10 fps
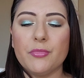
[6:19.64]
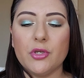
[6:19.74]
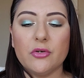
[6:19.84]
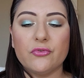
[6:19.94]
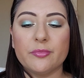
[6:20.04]

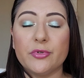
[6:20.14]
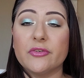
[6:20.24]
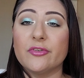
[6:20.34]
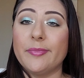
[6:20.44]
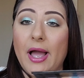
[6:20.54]
beautiful,
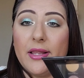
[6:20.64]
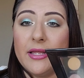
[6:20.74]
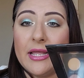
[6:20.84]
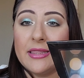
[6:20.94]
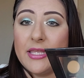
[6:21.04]
beautiful
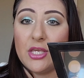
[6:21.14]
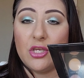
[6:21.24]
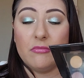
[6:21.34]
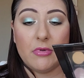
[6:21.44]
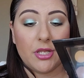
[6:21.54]
palette. And
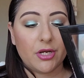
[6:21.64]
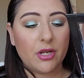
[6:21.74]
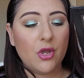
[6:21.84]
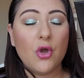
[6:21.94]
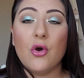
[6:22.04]
thank you, Mother